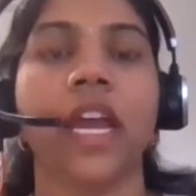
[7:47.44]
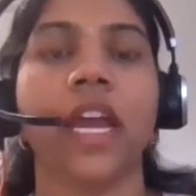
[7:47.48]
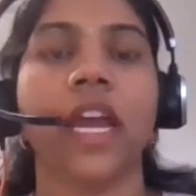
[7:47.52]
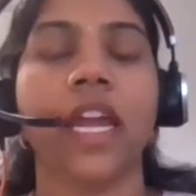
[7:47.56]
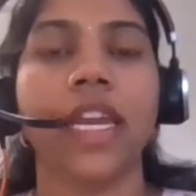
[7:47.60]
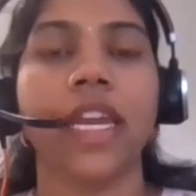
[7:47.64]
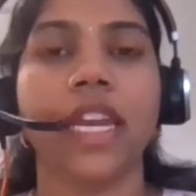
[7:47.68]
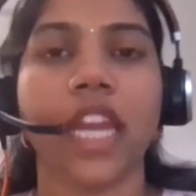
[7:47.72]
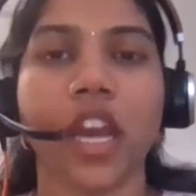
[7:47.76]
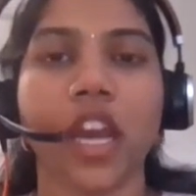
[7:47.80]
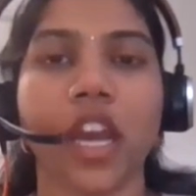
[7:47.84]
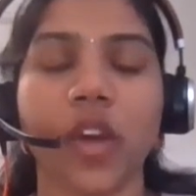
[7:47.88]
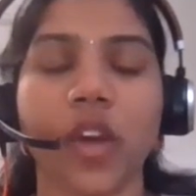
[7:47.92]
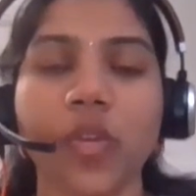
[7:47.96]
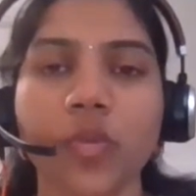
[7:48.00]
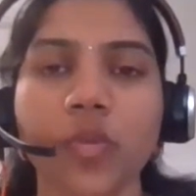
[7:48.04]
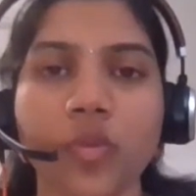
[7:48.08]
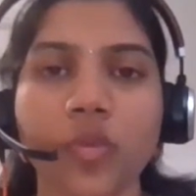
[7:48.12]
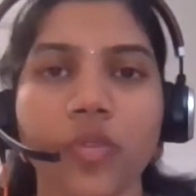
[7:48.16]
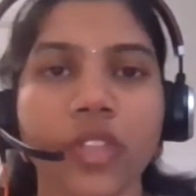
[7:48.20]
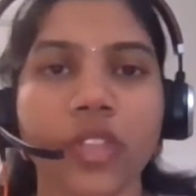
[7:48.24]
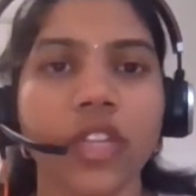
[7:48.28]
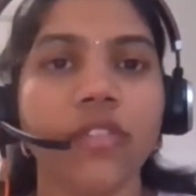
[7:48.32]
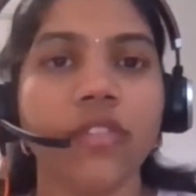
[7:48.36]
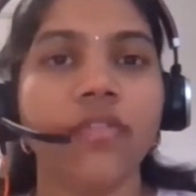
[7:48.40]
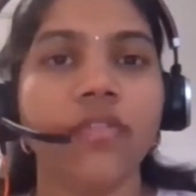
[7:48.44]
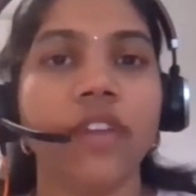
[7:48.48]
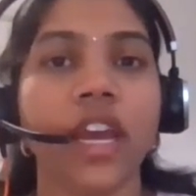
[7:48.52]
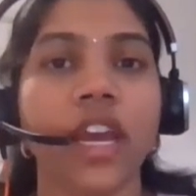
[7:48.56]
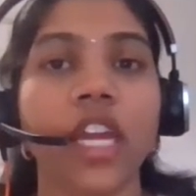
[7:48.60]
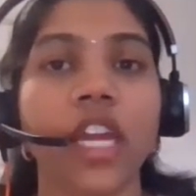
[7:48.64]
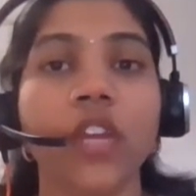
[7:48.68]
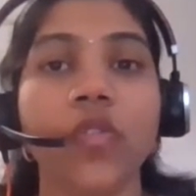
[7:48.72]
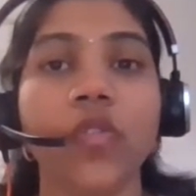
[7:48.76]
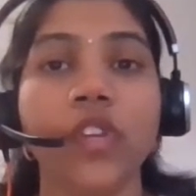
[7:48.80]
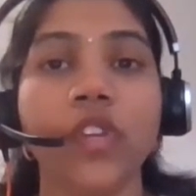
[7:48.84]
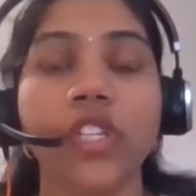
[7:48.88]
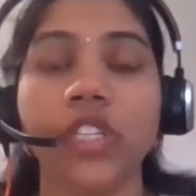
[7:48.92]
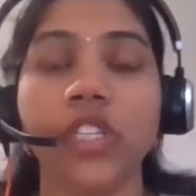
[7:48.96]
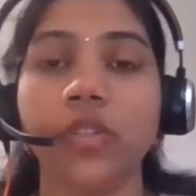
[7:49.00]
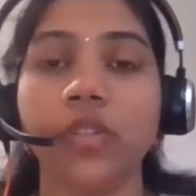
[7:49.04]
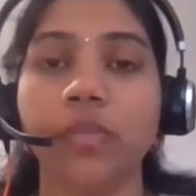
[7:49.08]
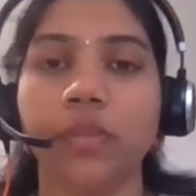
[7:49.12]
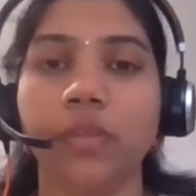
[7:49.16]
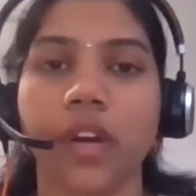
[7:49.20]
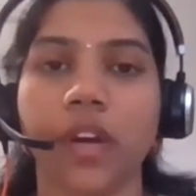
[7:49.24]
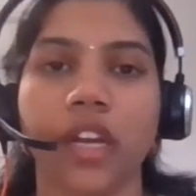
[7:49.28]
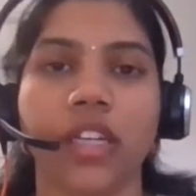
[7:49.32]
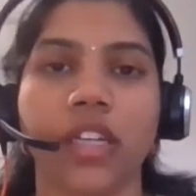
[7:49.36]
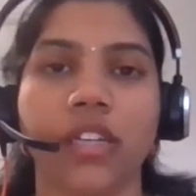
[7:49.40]
Now, the valuation
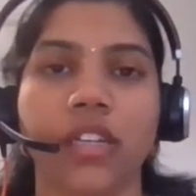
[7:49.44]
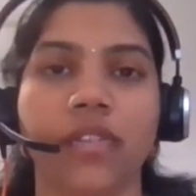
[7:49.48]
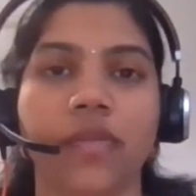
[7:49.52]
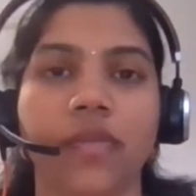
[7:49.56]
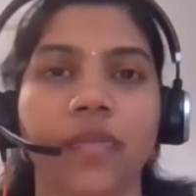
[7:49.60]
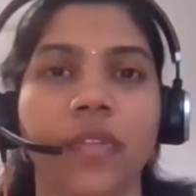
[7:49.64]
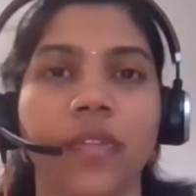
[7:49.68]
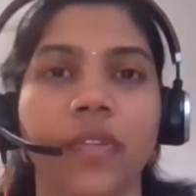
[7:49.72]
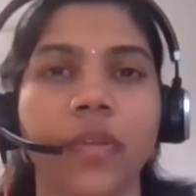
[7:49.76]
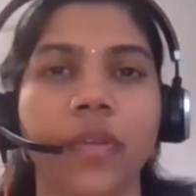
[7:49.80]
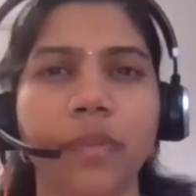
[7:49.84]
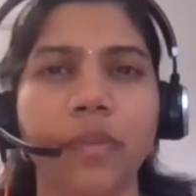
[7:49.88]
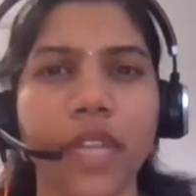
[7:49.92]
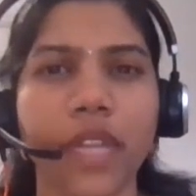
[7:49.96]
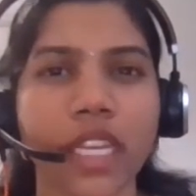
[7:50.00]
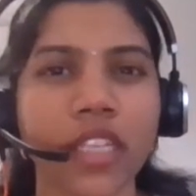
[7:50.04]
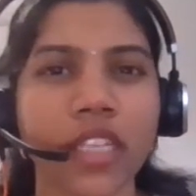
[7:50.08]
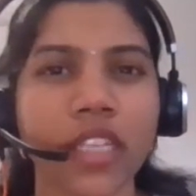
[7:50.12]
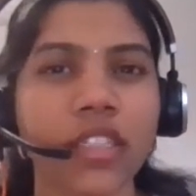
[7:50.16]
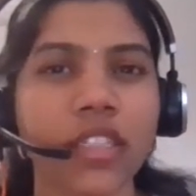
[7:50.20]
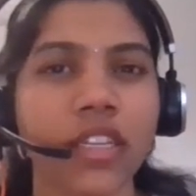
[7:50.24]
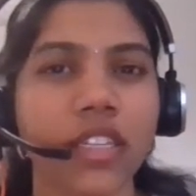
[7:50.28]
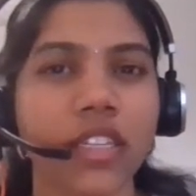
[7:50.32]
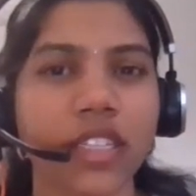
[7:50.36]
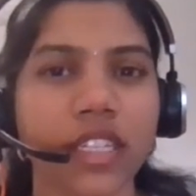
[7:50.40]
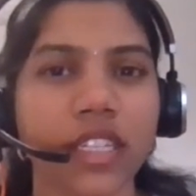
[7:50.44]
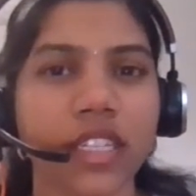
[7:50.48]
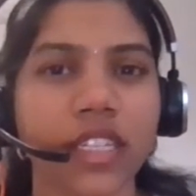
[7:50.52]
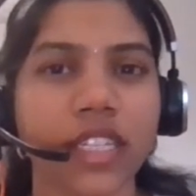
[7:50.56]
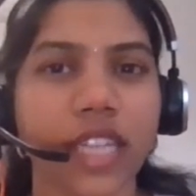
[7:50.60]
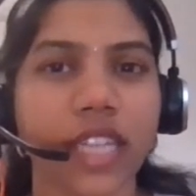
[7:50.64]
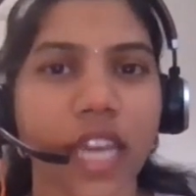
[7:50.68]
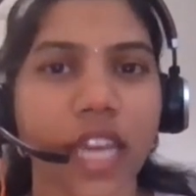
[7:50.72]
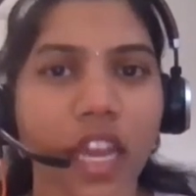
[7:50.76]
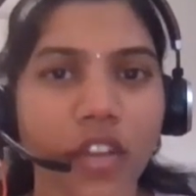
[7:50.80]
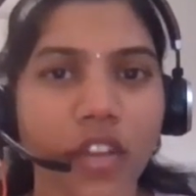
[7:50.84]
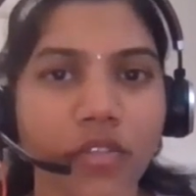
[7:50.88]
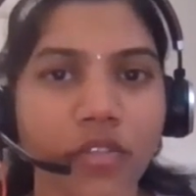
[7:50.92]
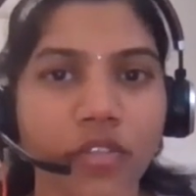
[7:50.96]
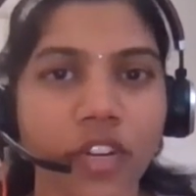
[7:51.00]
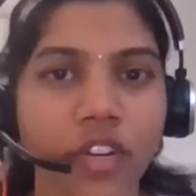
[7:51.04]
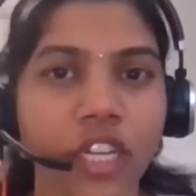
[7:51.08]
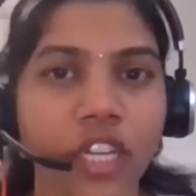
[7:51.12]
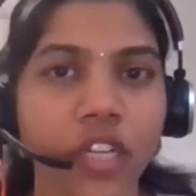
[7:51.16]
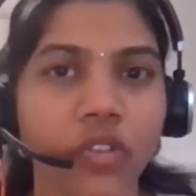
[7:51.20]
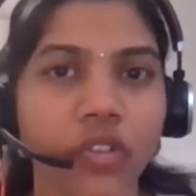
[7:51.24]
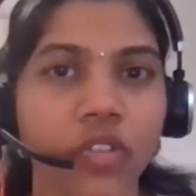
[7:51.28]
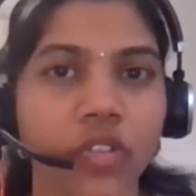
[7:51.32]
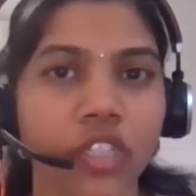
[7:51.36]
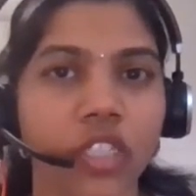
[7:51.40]
part. Please listen
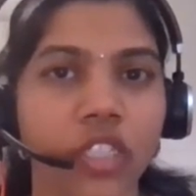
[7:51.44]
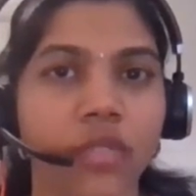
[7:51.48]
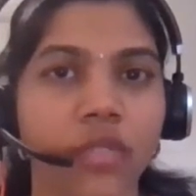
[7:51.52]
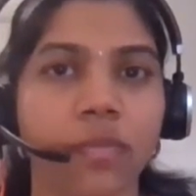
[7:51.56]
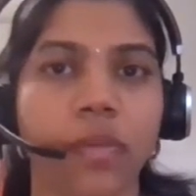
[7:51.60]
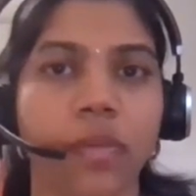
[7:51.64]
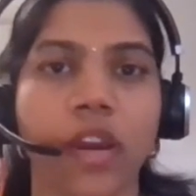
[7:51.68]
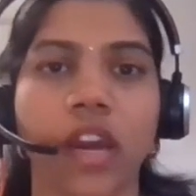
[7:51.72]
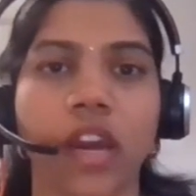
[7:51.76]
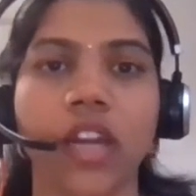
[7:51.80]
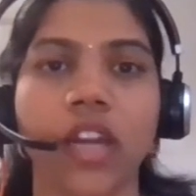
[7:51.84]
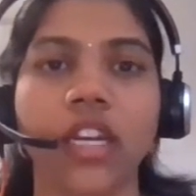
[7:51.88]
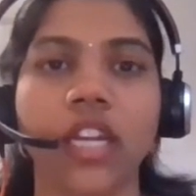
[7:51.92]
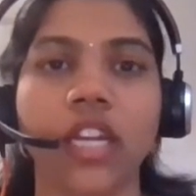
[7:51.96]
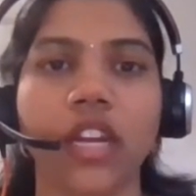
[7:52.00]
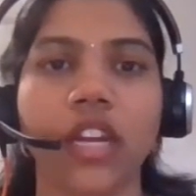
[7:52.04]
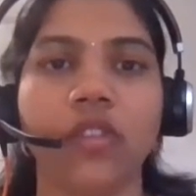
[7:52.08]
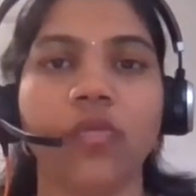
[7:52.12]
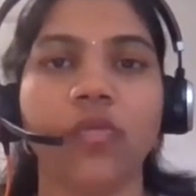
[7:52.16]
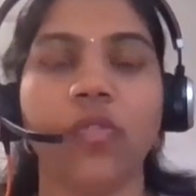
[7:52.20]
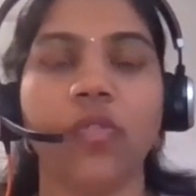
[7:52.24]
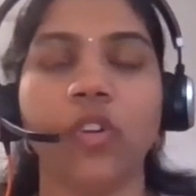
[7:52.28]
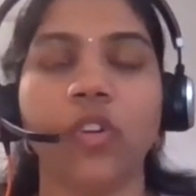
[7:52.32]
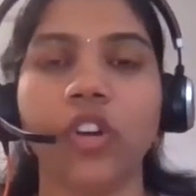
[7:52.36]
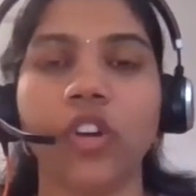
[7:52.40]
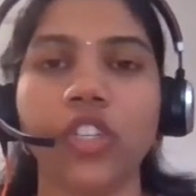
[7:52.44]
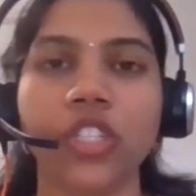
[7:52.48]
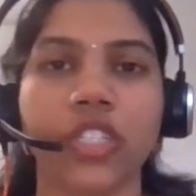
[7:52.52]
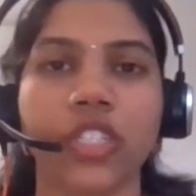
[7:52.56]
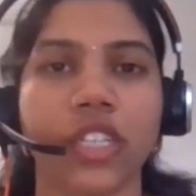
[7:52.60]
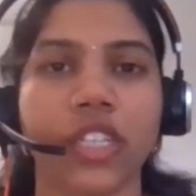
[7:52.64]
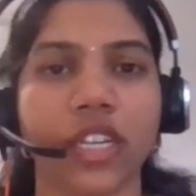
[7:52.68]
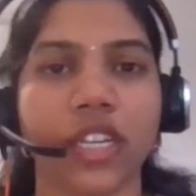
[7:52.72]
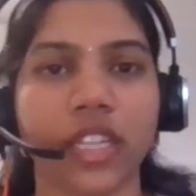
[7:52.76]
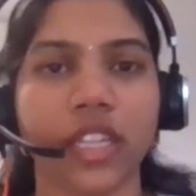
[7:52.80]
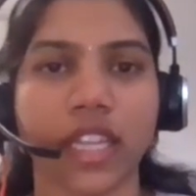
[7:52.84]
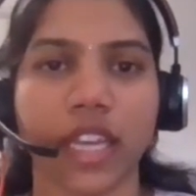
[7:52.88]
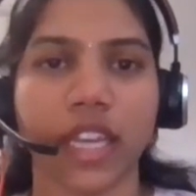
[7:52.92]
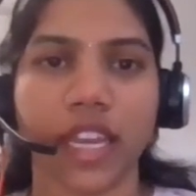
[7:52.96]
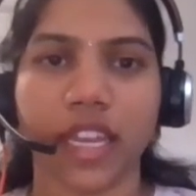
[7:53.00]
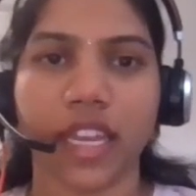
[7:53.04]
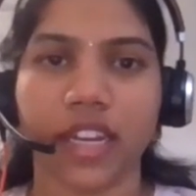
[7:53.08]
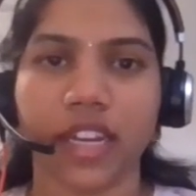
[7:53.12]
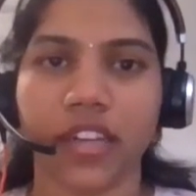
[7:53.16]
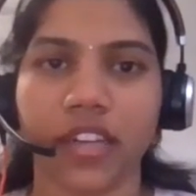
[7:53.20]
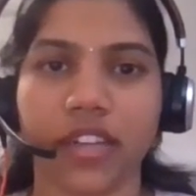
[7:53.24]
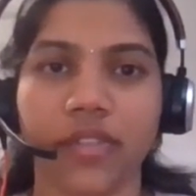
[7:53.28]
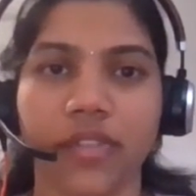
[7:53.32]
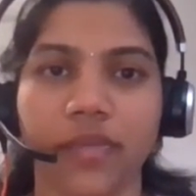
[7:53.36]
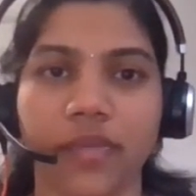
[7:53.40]
carefully to this part and watch till the
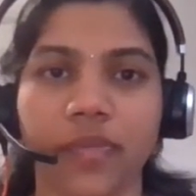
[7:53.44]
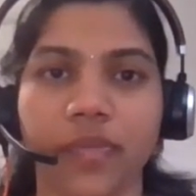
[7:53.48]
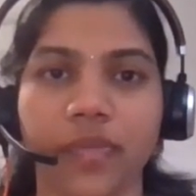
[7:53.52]
end.